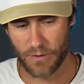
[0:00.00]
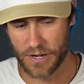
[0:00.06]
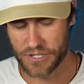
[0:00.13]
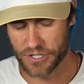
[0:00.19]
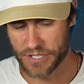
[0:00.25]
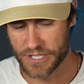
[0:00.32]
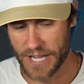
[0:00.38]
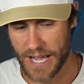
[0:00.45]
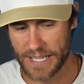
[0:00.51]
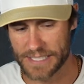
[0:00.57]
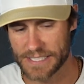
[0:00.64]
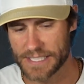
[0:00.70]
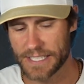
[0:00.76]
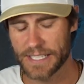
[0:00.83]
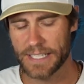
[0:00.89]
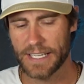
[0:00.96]
write your
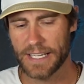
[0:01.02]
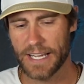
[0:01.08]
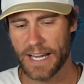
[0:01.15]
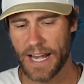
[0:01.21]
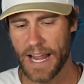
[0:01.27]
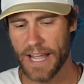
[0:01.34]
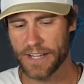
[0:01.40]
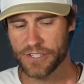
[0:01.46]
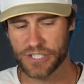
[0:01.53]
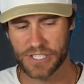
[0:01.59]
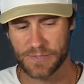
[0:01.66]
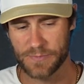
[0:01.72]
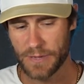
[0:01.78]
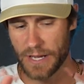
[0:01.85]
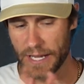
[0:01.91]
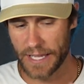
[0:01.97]
text. And just
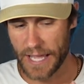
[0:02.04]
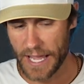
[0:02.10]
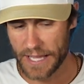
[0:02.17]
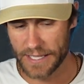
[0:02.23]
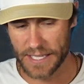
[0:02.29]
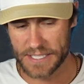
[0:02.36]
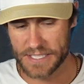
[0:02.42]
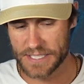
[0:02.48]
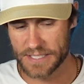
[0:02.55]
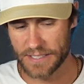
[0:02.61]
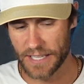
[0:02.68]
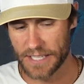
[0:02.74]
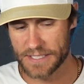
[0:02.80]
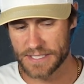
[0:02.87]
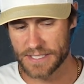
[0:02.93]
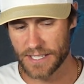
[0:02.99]
be like, hey, let's
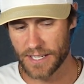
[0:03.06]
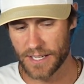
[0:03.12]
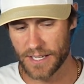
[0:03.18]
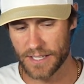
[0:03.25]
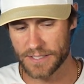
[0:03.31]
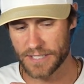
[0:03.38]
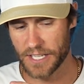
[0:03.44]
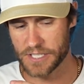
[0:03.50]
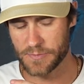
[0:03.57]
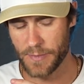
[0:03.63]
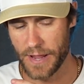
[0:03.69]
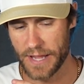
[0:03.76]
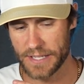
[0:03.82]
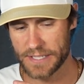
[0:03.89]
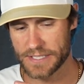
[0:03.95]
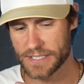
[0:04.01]
touch
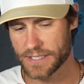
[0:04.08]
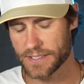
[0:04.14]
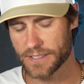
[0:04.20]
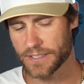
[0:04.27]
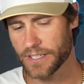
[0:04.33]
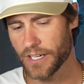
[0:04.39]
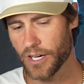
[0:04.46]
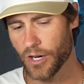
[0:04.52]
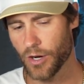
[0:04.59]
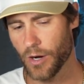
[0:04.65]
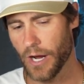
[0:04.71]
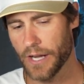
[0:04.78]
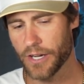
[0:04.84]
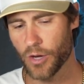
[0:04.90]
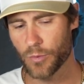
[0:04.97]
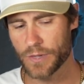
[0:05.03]
base.
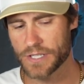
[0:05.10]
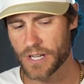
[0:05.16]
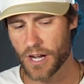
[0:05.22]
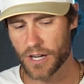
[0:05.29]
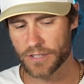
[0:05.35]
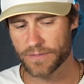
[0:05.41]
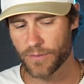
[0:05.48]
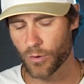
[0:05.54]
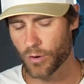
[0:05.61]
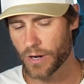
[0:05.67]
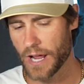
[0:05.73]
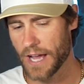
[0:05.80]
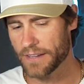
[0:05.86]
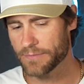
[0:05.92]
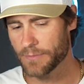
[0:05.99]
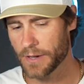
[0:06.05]
I know we talked
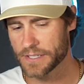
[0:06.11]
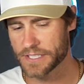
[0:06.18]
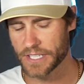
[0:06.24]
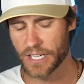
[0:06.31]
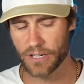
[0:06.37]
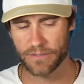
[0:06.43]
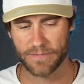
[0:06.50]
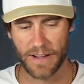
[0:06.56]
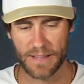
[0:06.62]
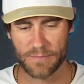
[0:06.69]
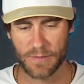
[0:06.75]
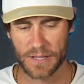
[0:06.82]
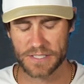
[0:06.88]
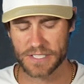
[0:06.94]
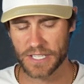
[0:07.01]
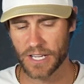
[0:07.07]
4.5 months ago, 5
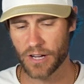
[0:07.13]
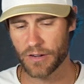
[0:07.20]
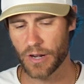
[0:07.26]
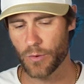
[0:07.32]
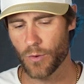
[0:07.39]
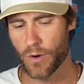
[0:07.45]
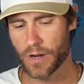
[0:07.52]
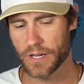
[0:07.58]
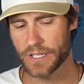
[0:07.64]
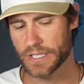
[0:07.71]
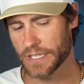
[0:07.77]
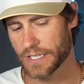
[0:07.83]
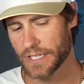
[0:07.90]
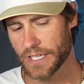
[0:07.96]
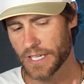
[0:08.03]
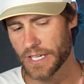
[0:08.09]
months ago, and I wanted
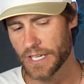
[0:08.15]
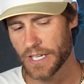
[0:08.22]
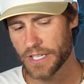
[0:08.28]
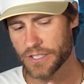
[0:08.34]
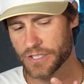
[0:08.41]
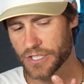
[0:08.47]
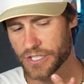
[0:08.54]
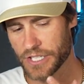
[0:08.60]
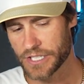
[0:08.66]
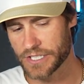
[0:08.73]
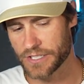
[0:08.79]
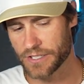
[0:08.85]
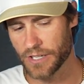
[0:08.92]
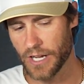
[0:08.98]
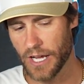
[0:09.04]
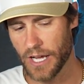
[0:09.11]
to just